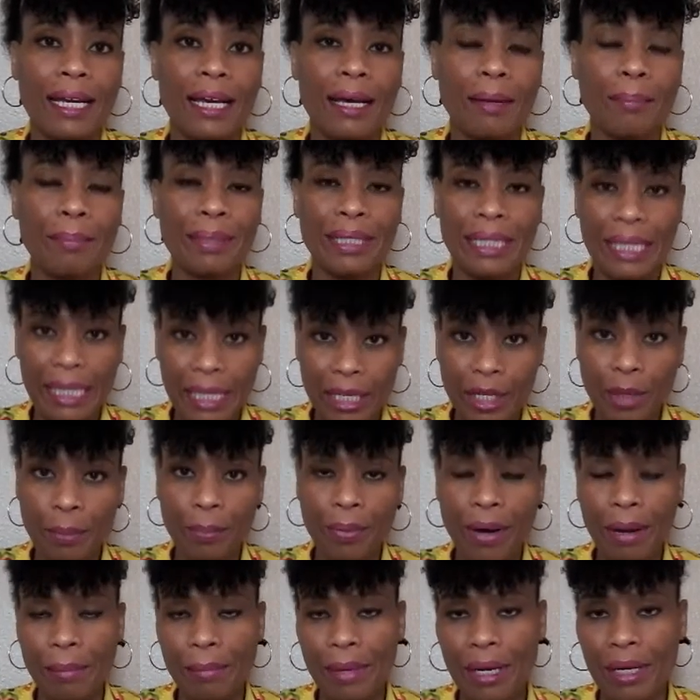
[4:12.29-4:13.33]
Um, but here,
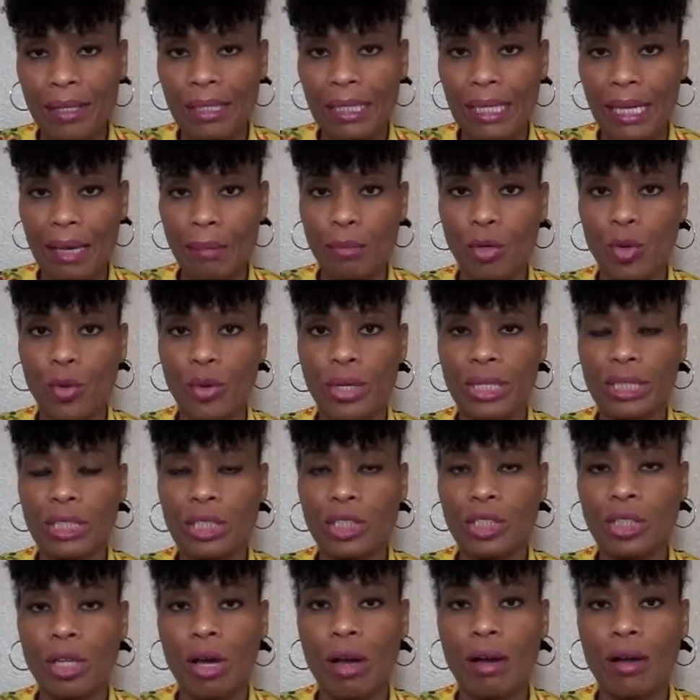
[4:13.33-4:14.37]
primarily, I'm going to
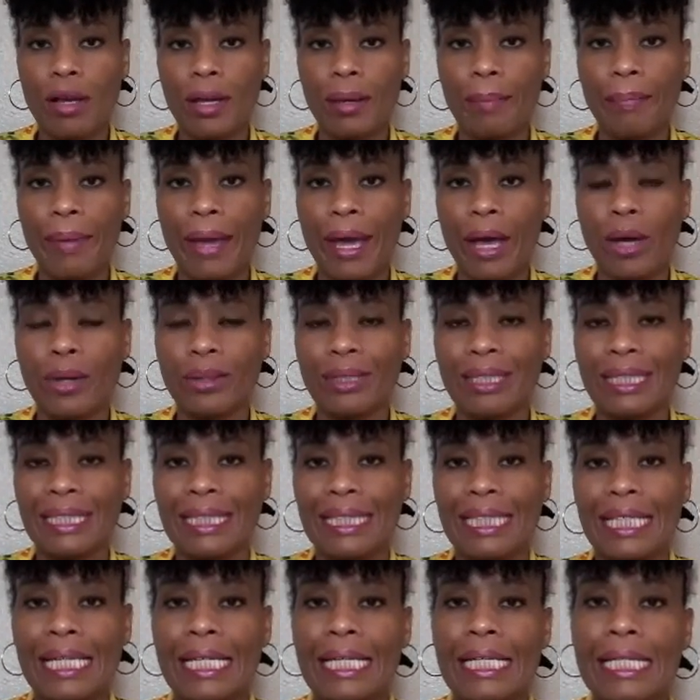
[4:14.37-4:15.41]
talk about the
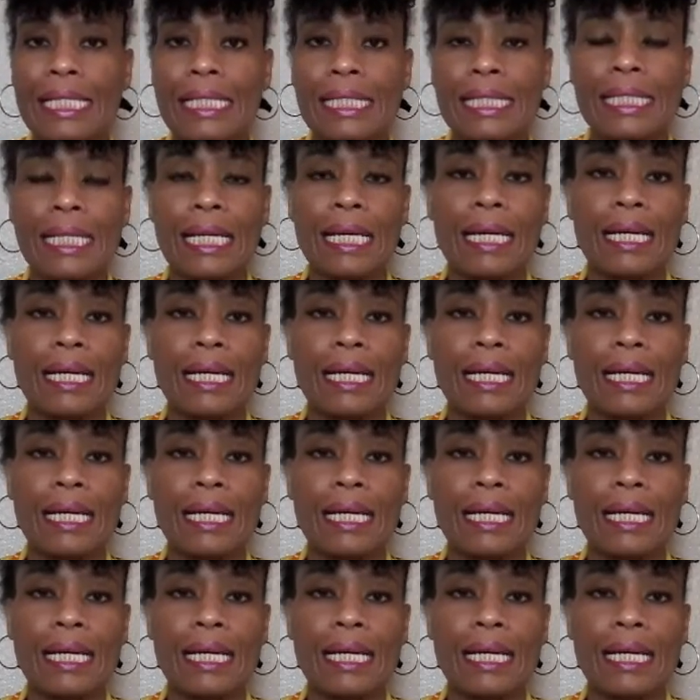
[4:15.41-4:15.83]
themes